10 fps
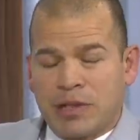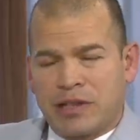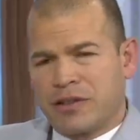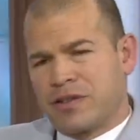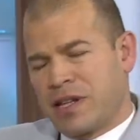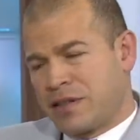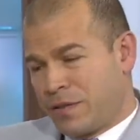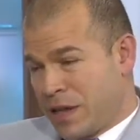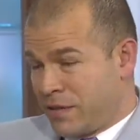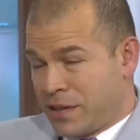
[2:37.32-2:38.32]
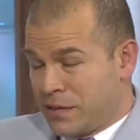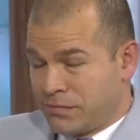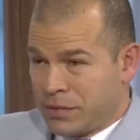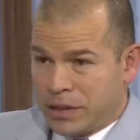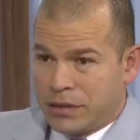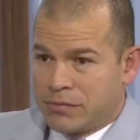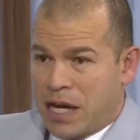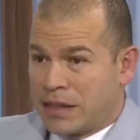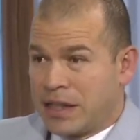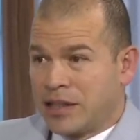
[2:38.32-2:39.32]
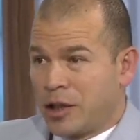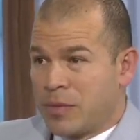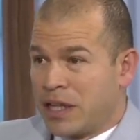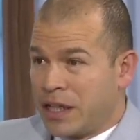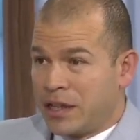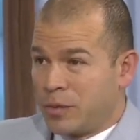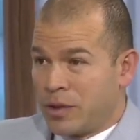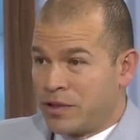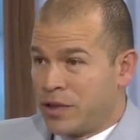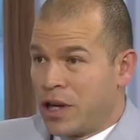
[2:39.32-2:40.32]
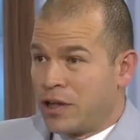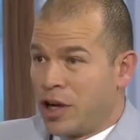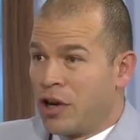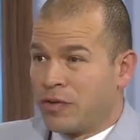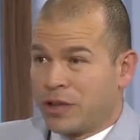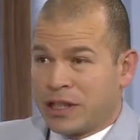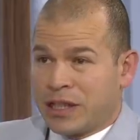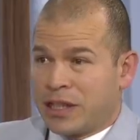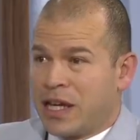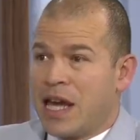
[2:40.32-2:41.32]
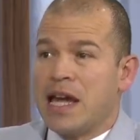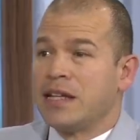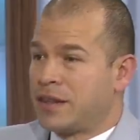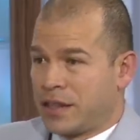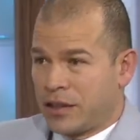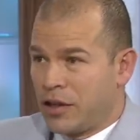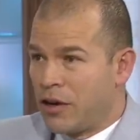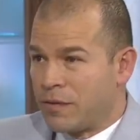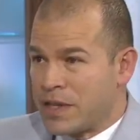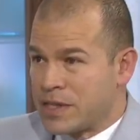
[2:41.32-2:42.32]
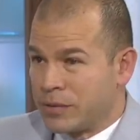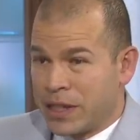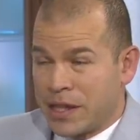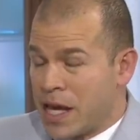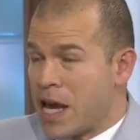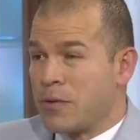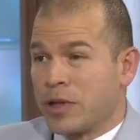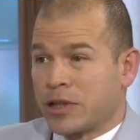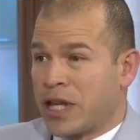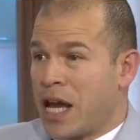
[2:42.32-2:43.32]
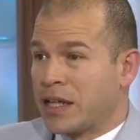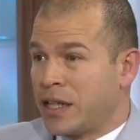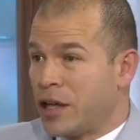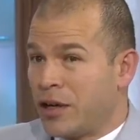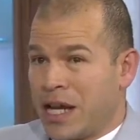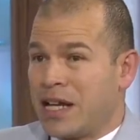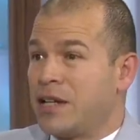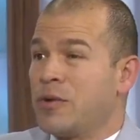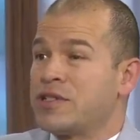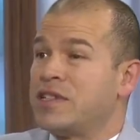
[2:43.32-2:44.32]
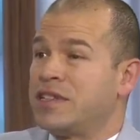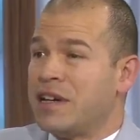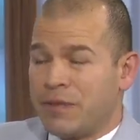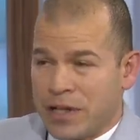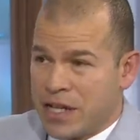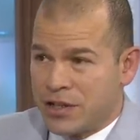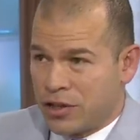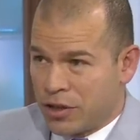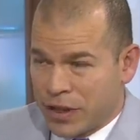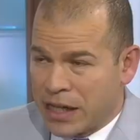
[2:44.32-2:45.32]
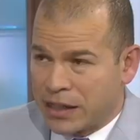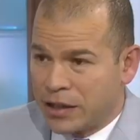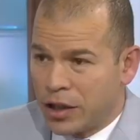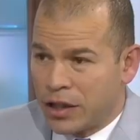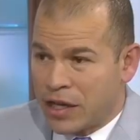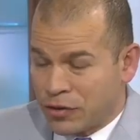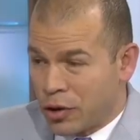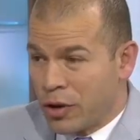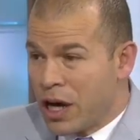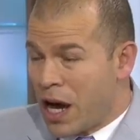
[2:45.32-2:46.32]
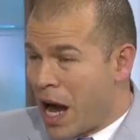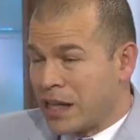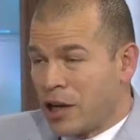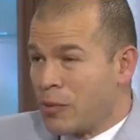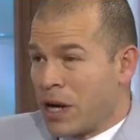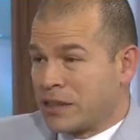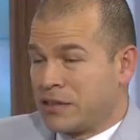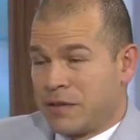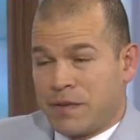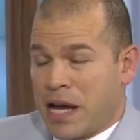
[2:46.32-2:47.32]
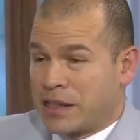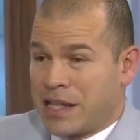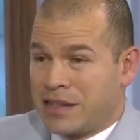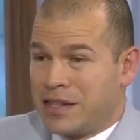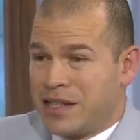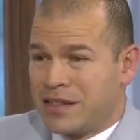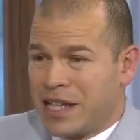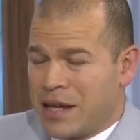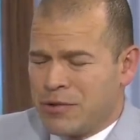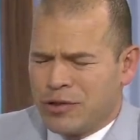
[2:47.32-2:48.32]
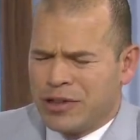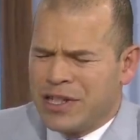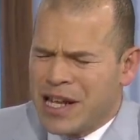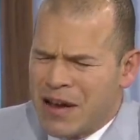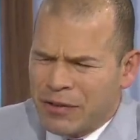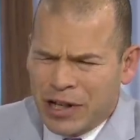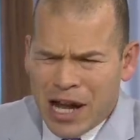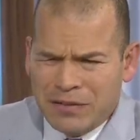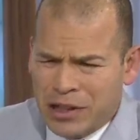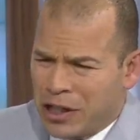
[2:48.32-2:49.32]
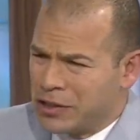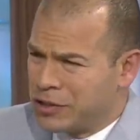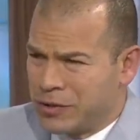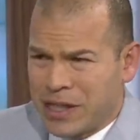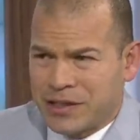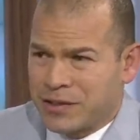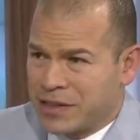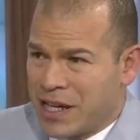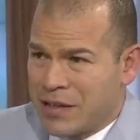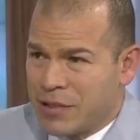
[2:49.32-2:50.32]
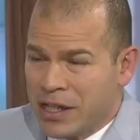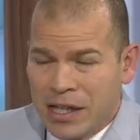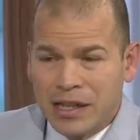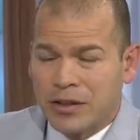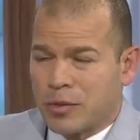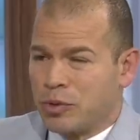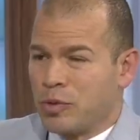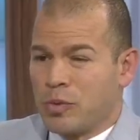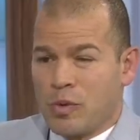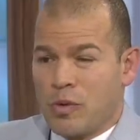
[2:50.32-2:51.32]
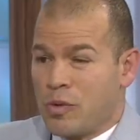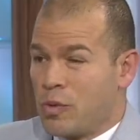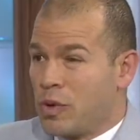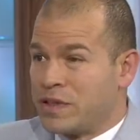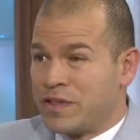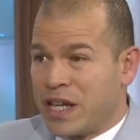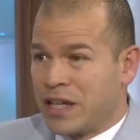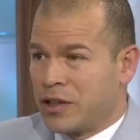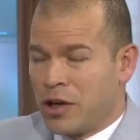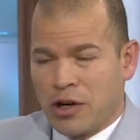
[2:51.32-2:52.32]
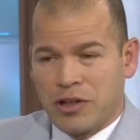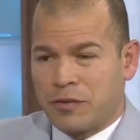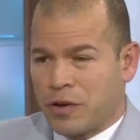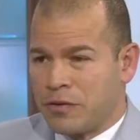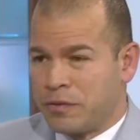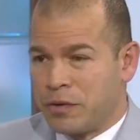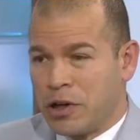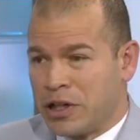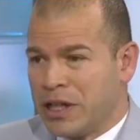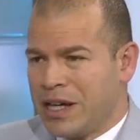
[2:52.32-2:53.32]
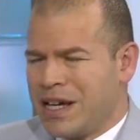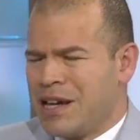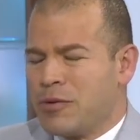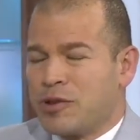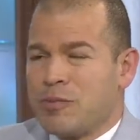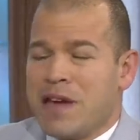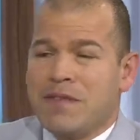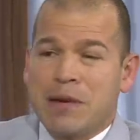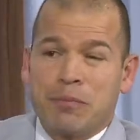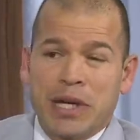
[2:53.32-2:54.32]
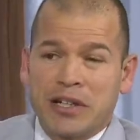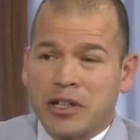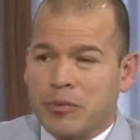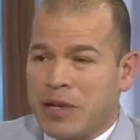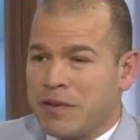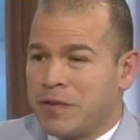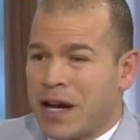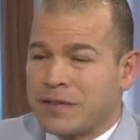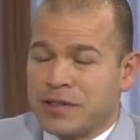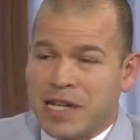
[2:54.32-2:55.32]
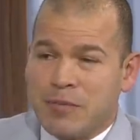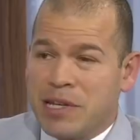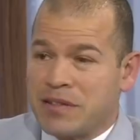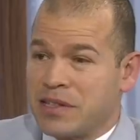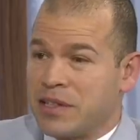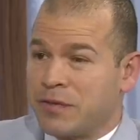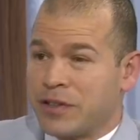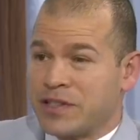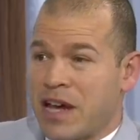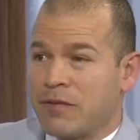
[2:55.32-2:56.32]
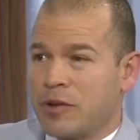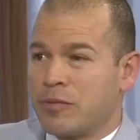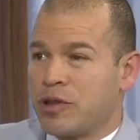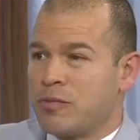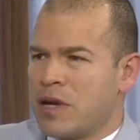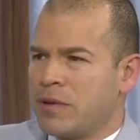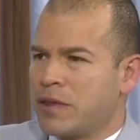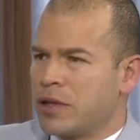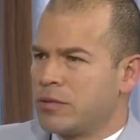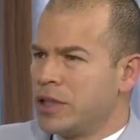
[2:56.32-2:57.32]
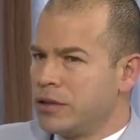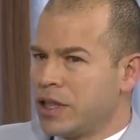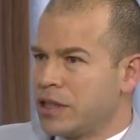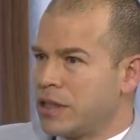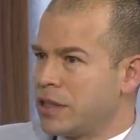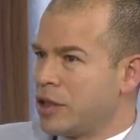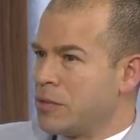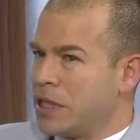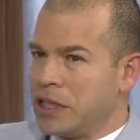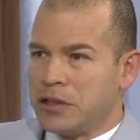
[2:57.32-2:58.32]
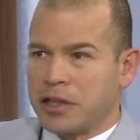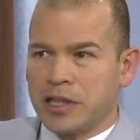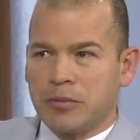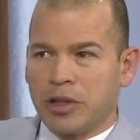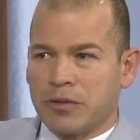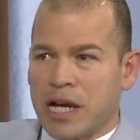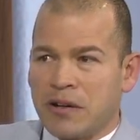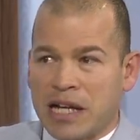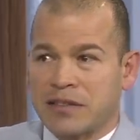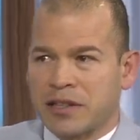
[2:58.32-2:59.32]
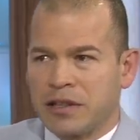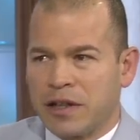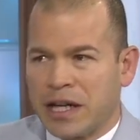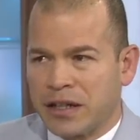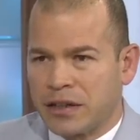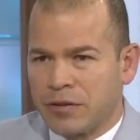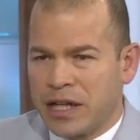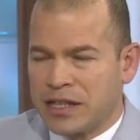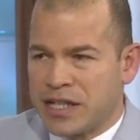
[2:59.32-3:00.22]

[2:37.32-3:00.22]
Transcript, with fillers: Because let's face it, Atletico Madrid was not offering anything offensively. They were hanging on, and it was the definition of hanging on. And so I go back to the fact that this game should never have gone to extra time. Liverpool was there on the front foot. It was maybe a period of maybe five to 10 minutes in the first half where you maybe thought, well, look at Atletico Madrid knocking the ball around, actually creating,